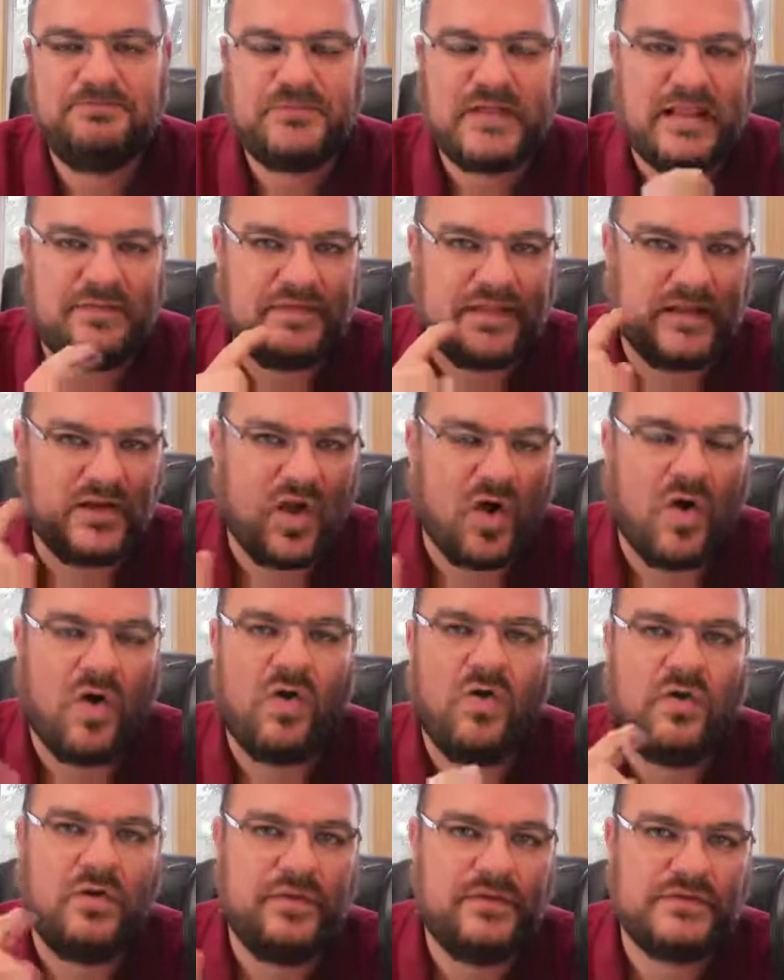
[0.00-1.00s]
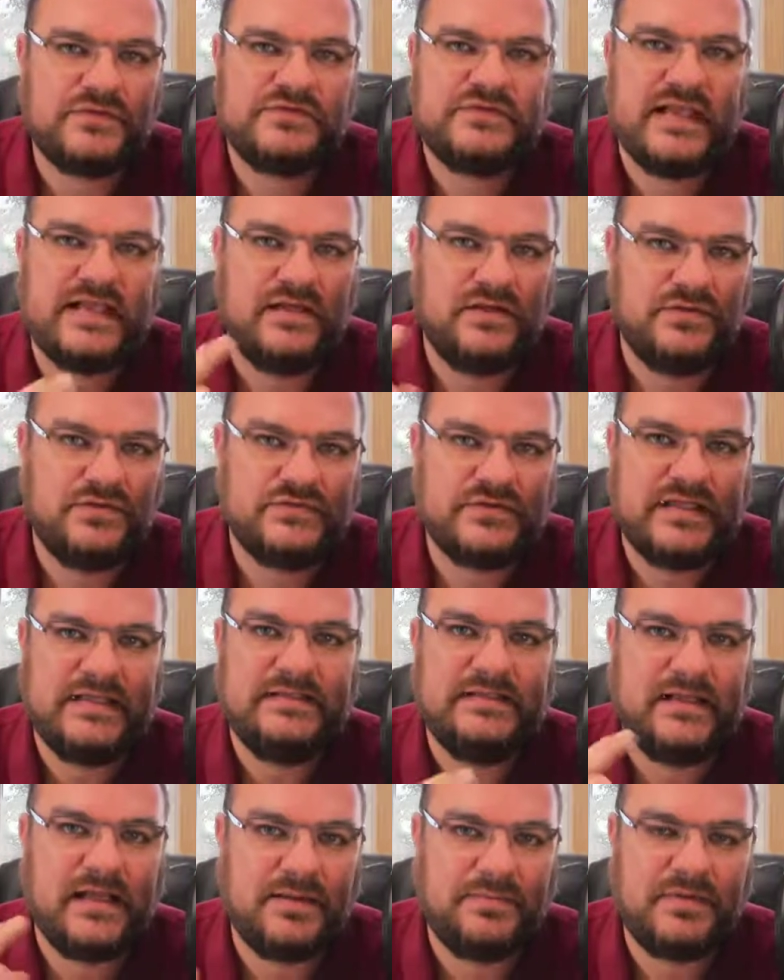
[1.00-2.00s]
And then all their sales
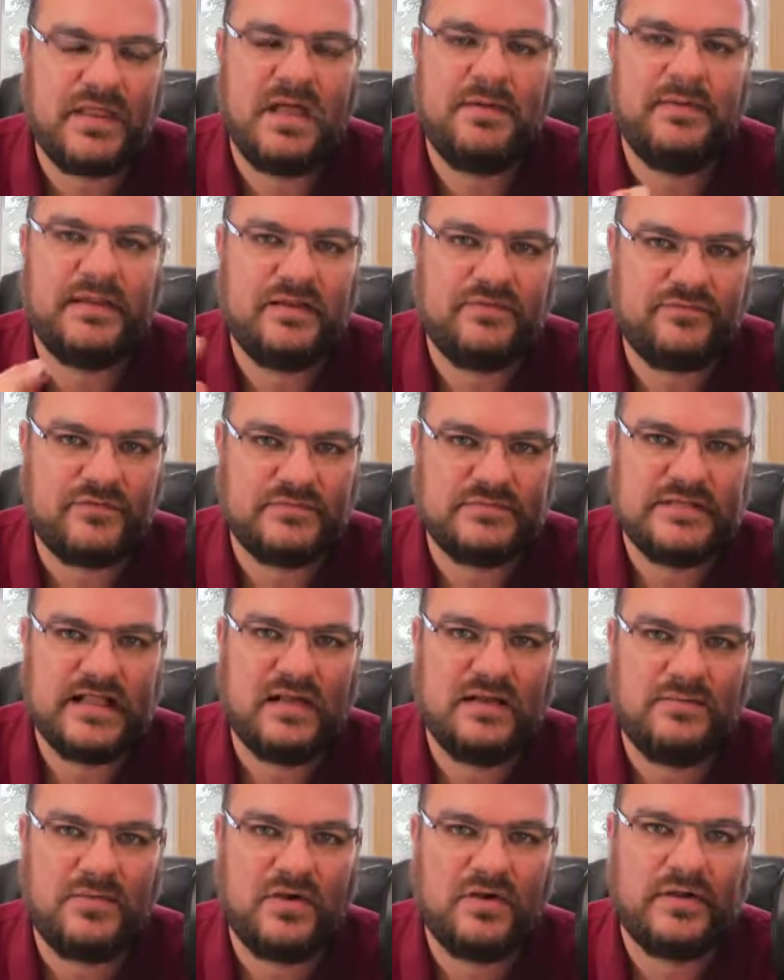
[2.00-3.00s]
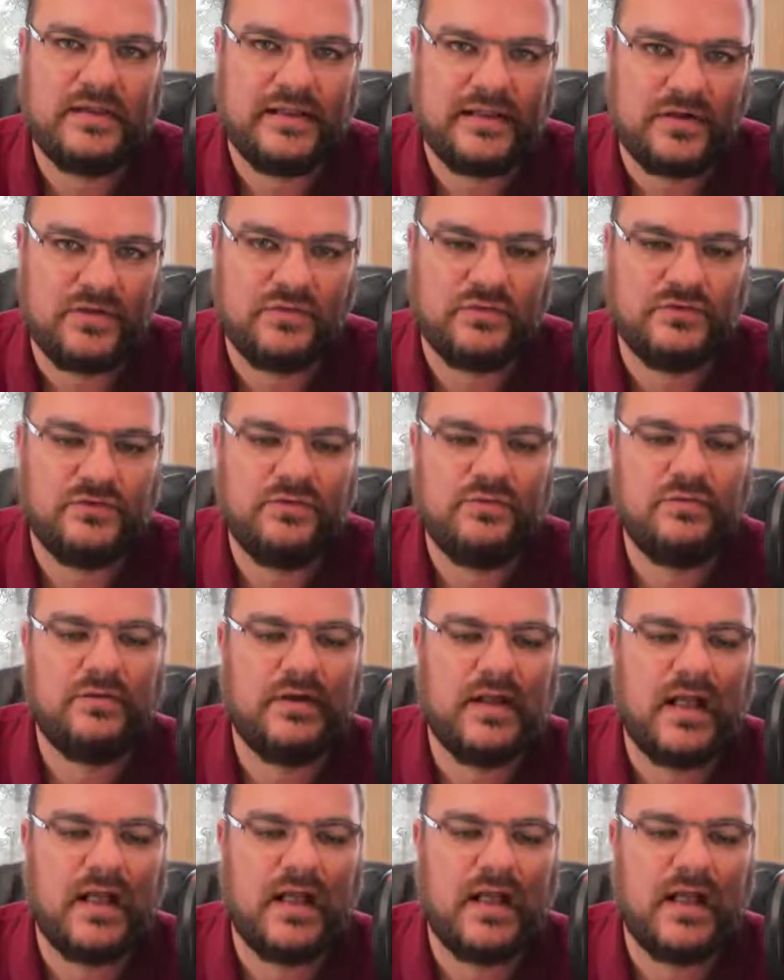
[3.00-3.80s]
ended up coming from telemarketing or door